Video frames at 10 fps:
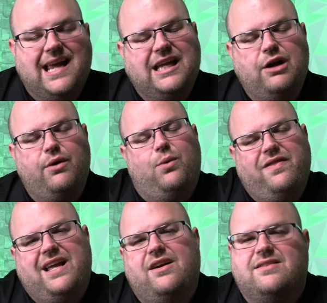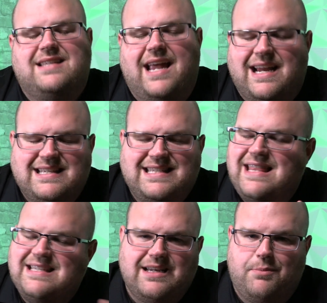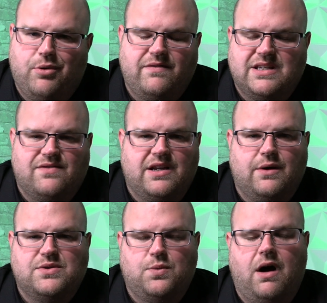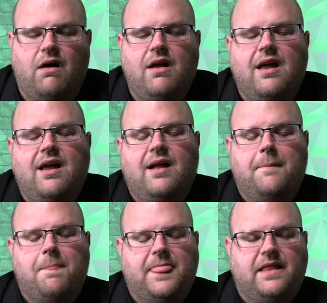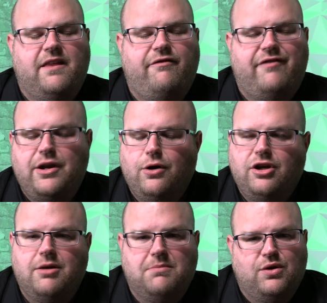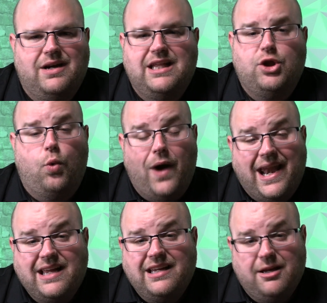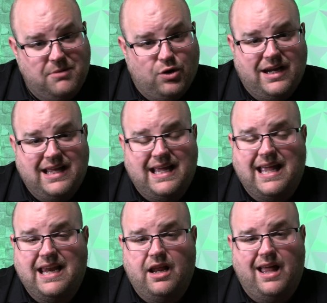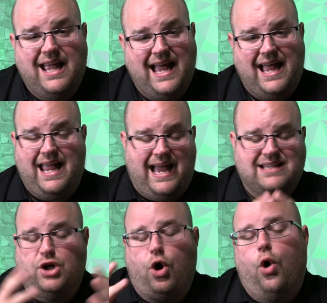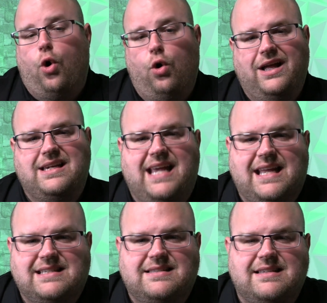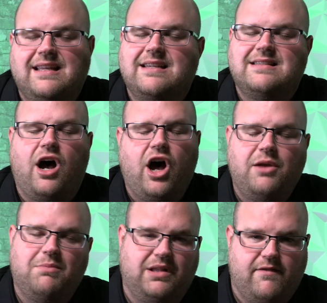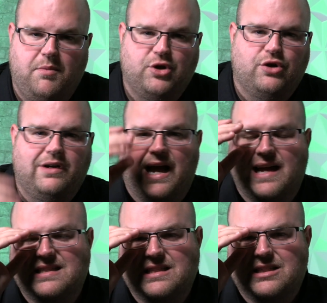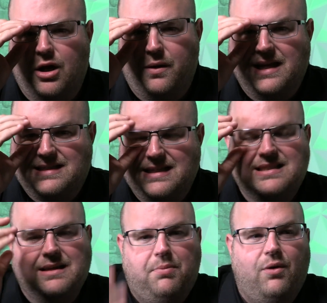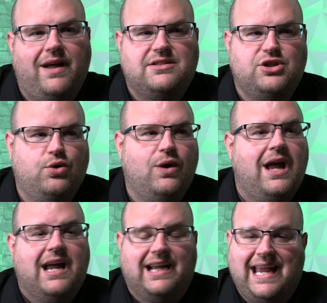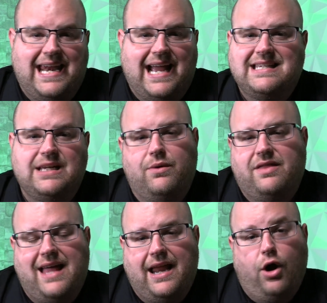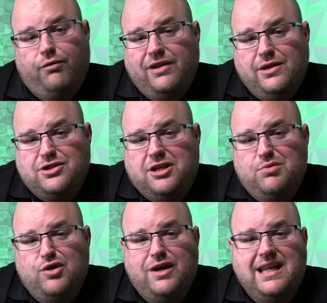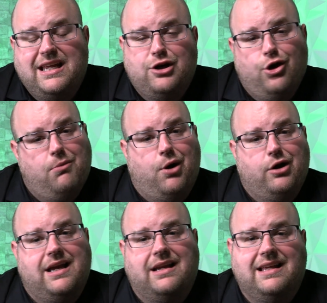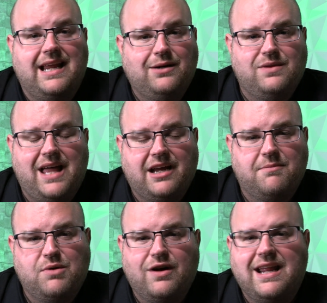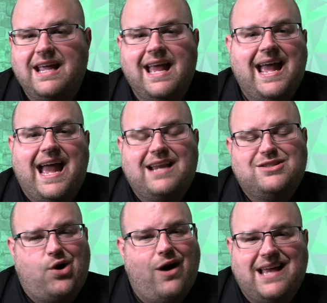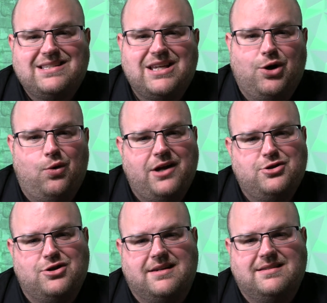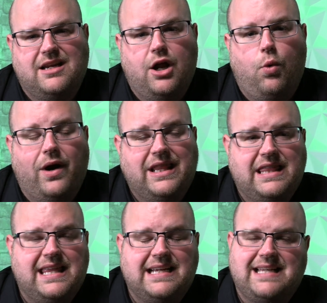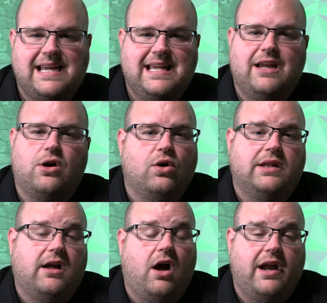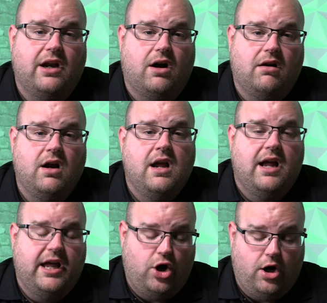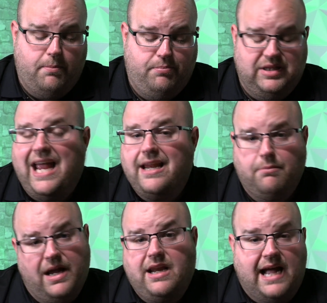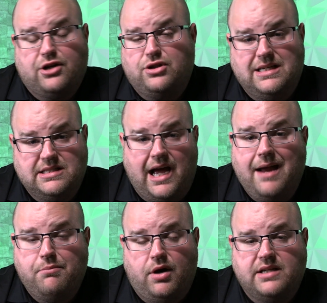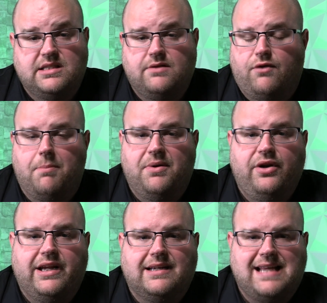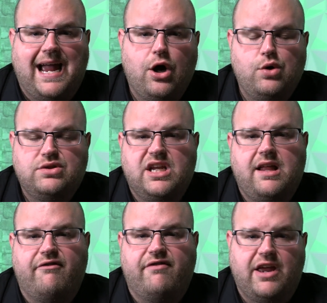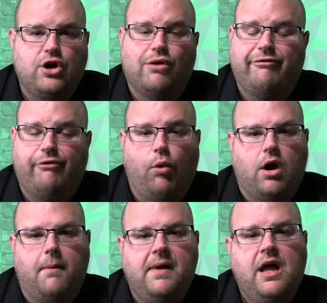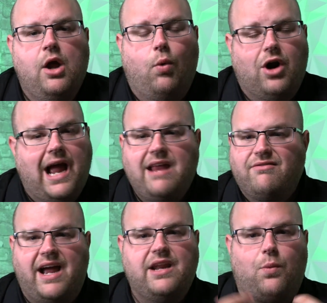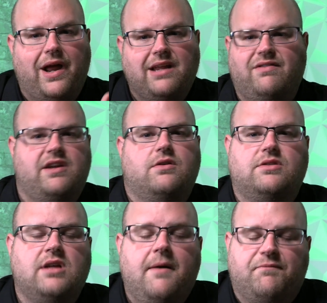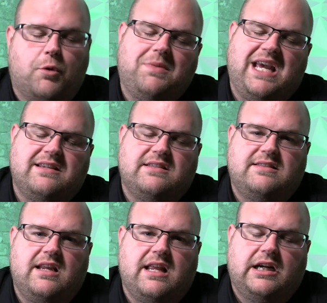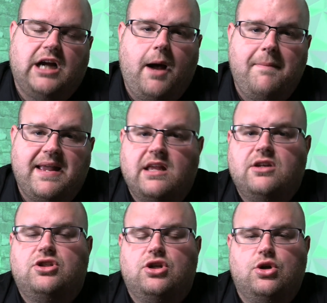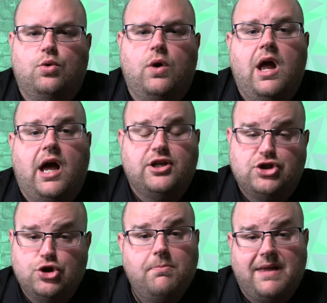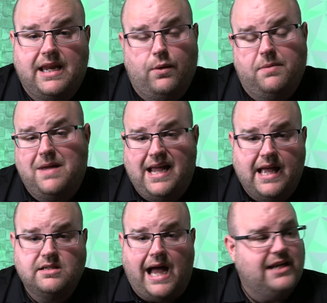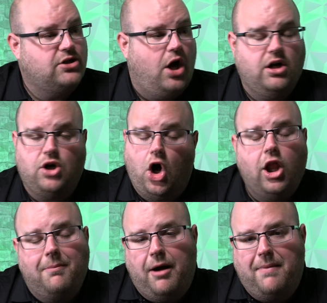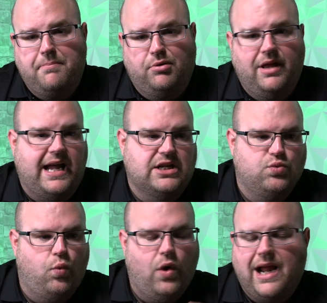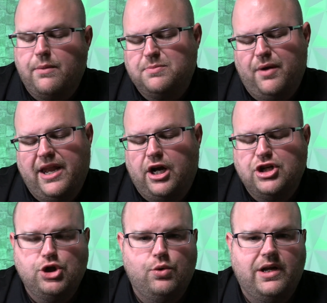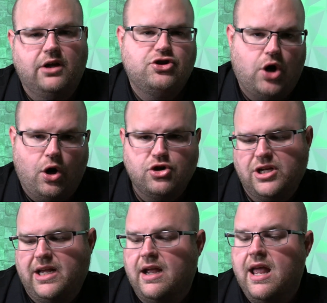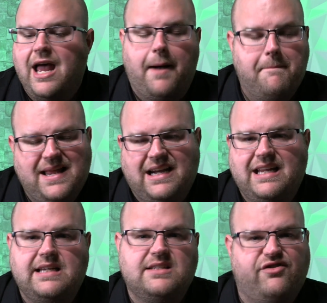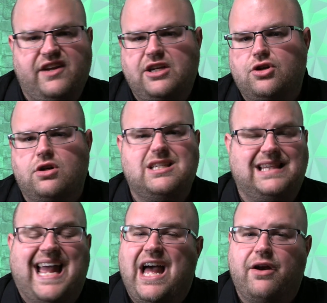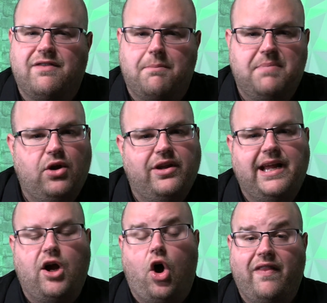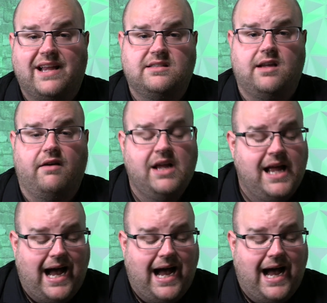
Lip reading: And one thing I'll say, and I said this in a previous video as well, the vendor community, the wedding community as a whole in Kansas City is unbelievable, you guys. And so it's as simple as you connecting with that. Hopefully there's a community in your market. Connect with that community and start asking questions. One of the things I did early on in our planning and actually design process of our building is I hosted a vendor forum where I invited wedding vendors from Kansas City to come into a Zoom meeting with me, and I talked all about my plans, what I was planning on doing, charging, amenities, features, layout of the building, all that stuff.